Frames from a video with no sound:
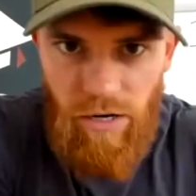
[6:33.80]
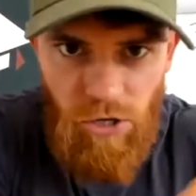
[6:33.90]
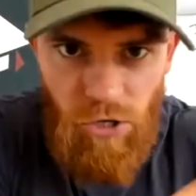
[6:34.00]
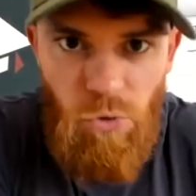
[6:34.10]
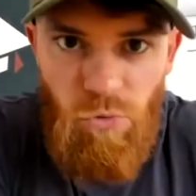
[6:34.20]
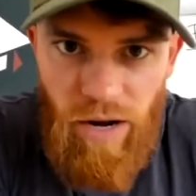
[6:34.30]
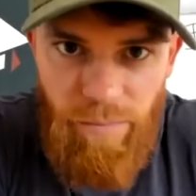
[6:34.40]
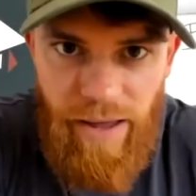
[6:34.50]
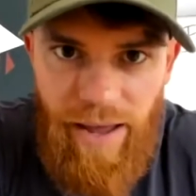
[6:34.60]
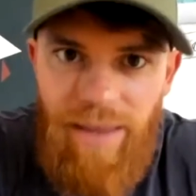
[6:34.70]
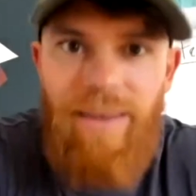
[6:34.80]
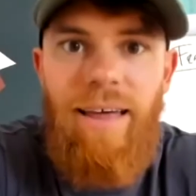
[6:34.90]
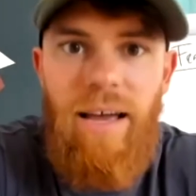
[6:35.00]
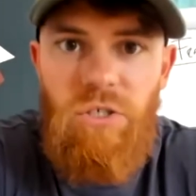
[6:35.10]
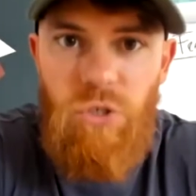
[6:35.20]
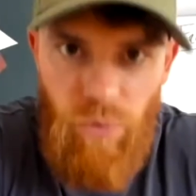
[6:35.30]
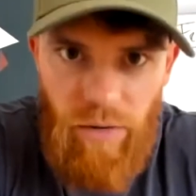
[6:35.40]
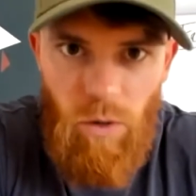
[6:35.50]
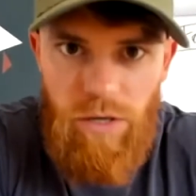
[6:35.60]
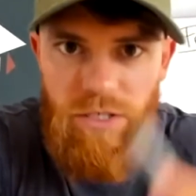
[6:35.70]
talking to you right behind
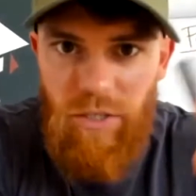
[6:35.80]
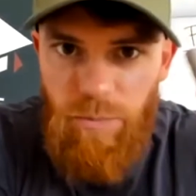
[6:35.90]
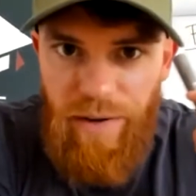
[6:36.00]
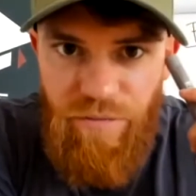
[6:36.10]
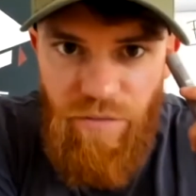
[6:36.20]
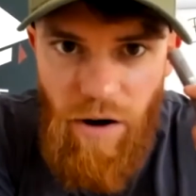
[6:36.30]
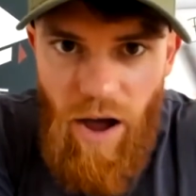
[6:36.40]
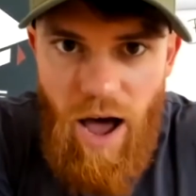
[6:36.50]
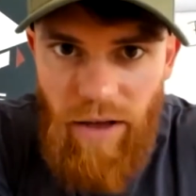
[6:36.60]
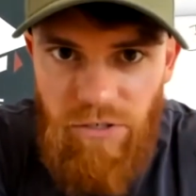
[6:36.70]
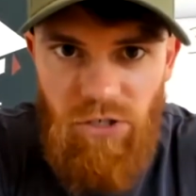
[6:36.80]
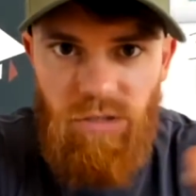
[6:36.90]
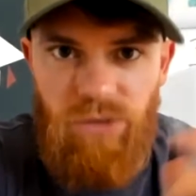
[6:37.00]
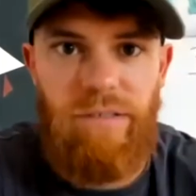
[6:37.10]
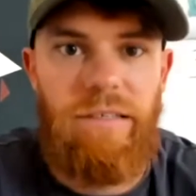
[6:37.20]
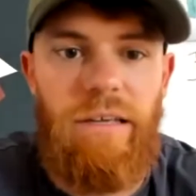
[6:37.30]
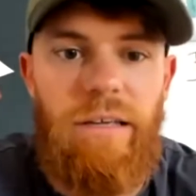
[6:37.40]
that screen. What does this mean for us?